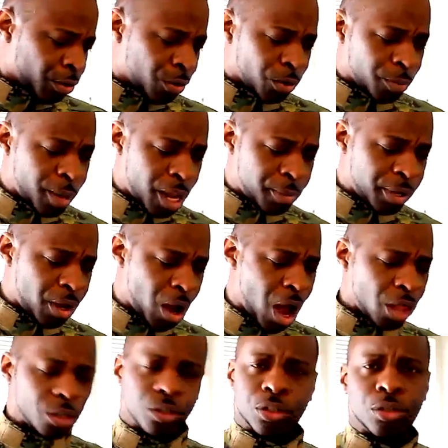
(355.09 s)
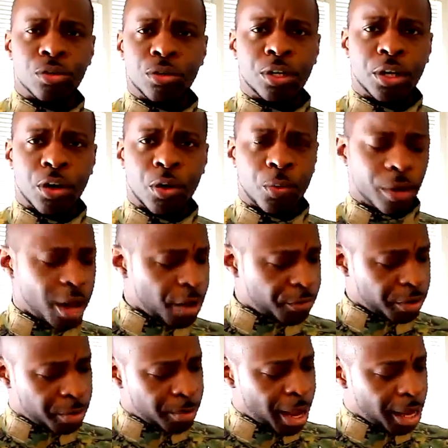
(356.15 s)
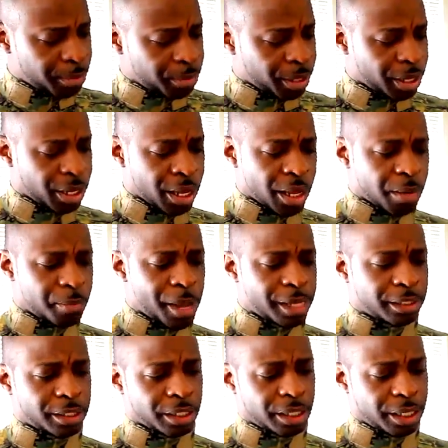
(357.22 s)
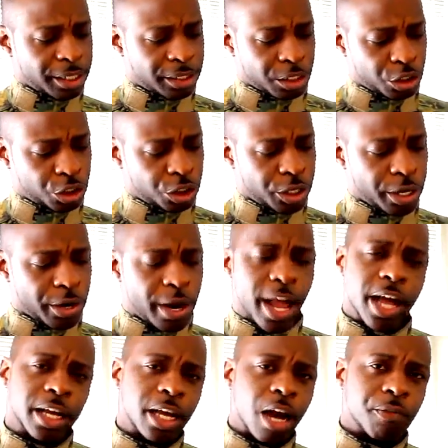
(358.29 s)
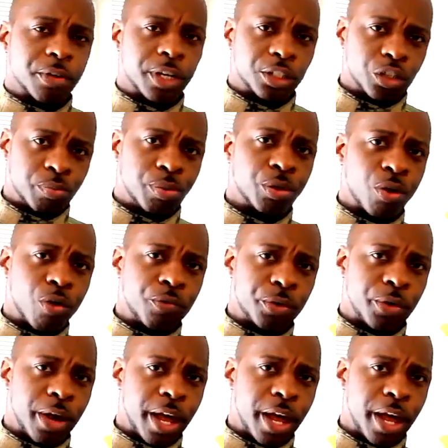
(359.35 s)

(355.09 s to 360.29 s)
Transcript: or maybe Call of Duty or whatever it might be. Basically, it's a sheer head cover that you put over